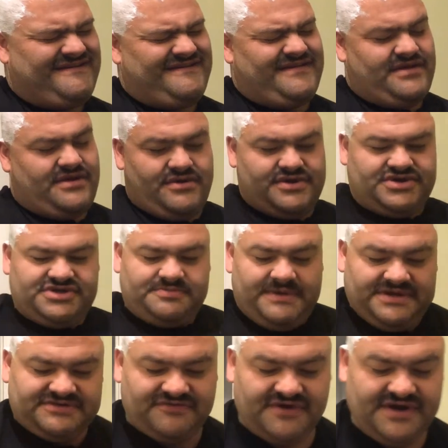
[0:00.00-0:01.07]
you know, it just
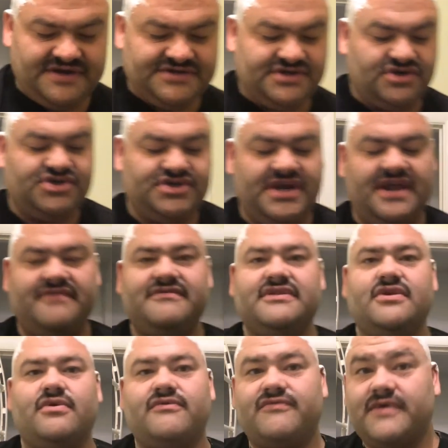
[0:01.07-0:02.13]
makes for an easier shave. And
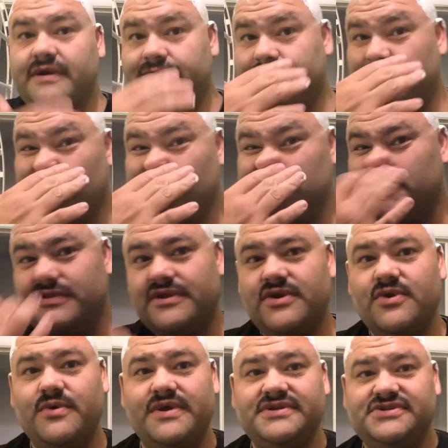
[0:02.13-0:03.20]
then don't forget for those of you that are
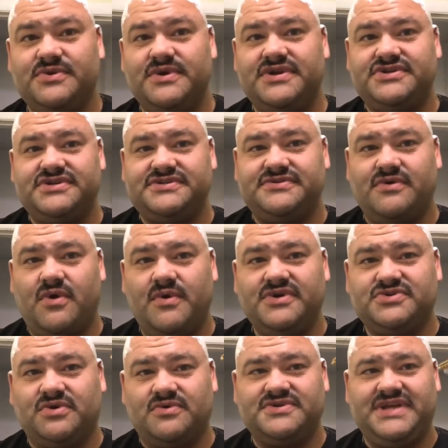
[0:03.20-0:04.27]
new into it, just
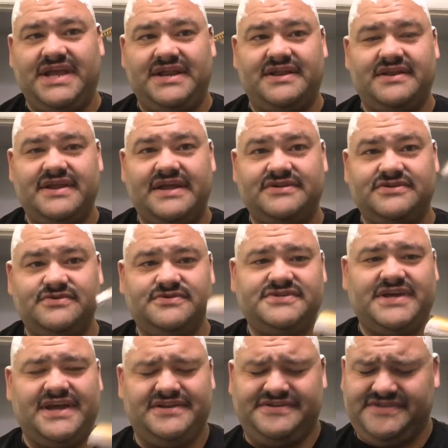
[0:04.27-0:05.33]
always rotate it. You got two
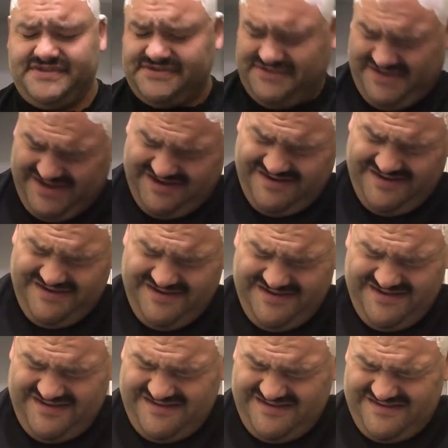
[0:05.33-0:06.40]
sides of this thing.
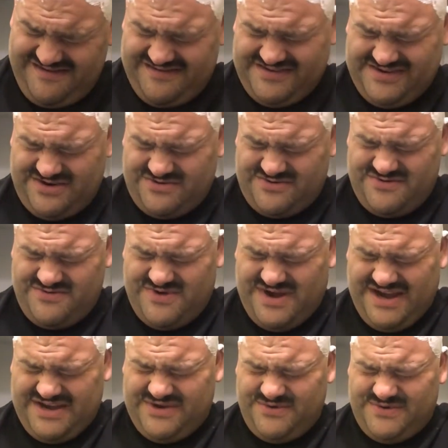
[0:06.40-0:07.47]
So what
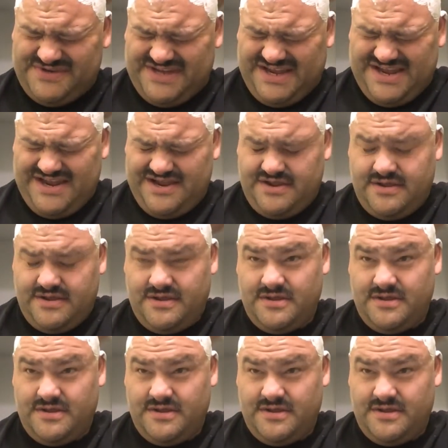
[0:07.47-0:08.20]
I do is I